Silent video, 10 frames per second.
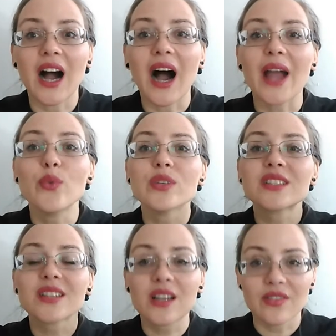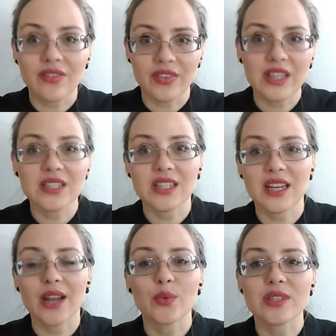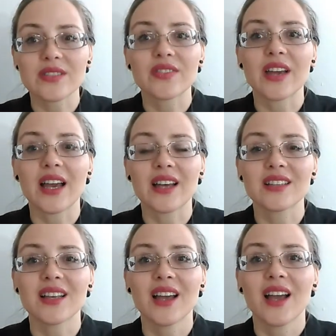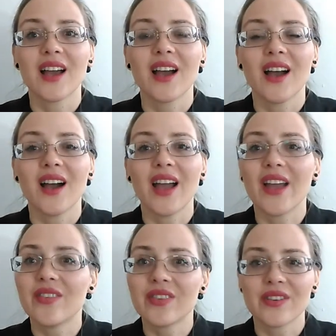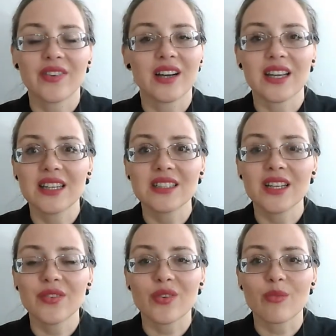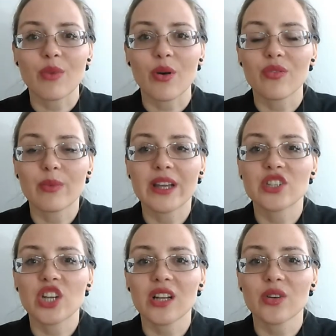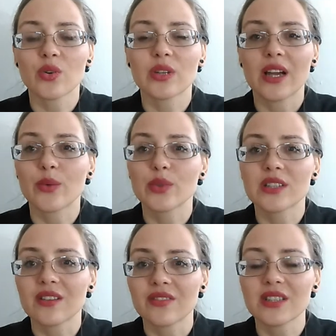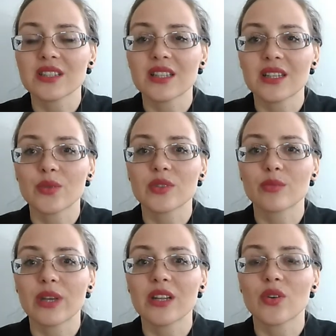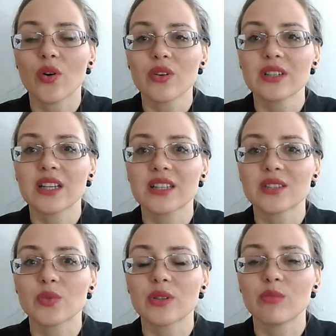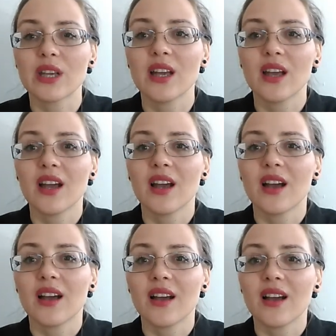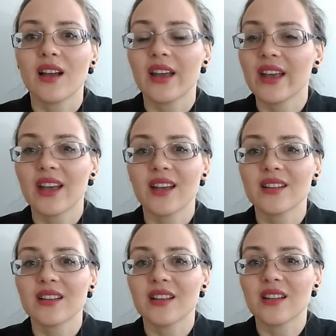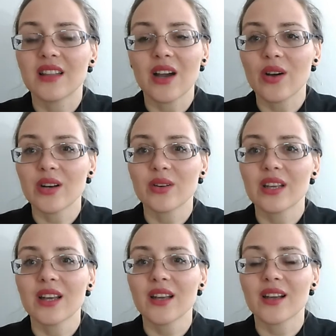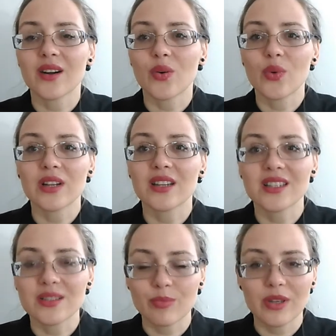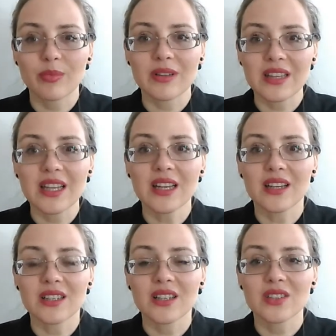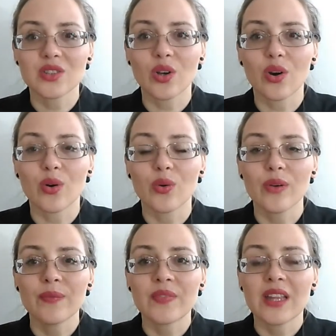I was convinced that I was fat every fucking day from of my childhood. I was convinced that there was many wrong things with me, and now I don't care what these people think. So